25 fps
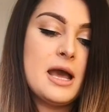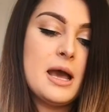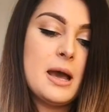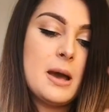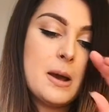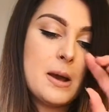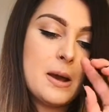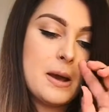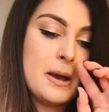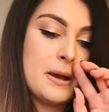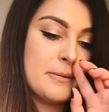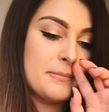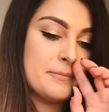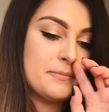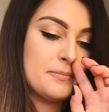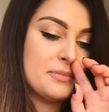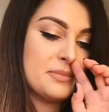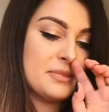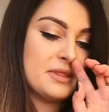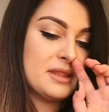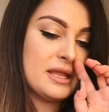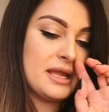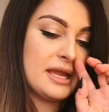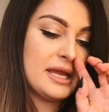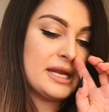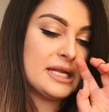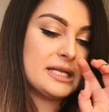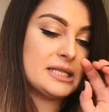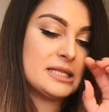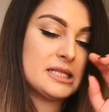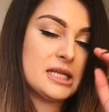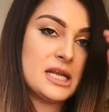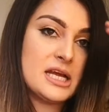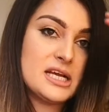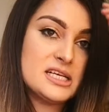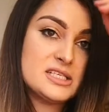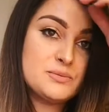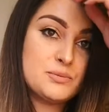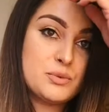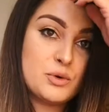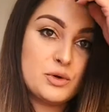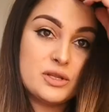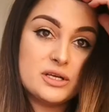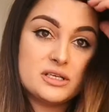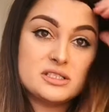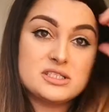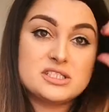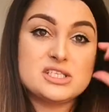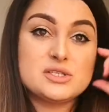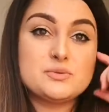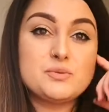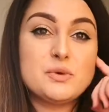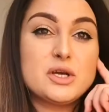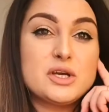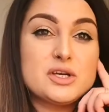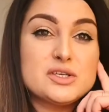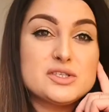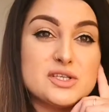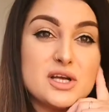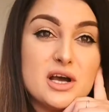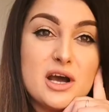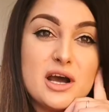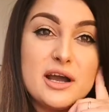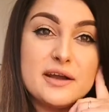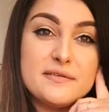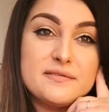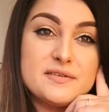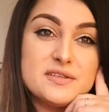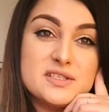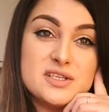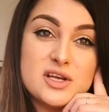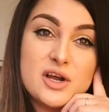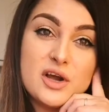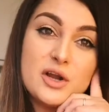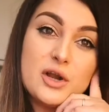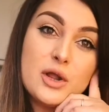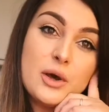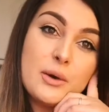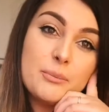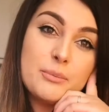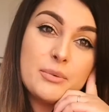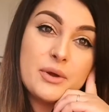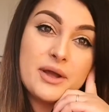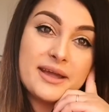Um, and in the last product just because I've signed up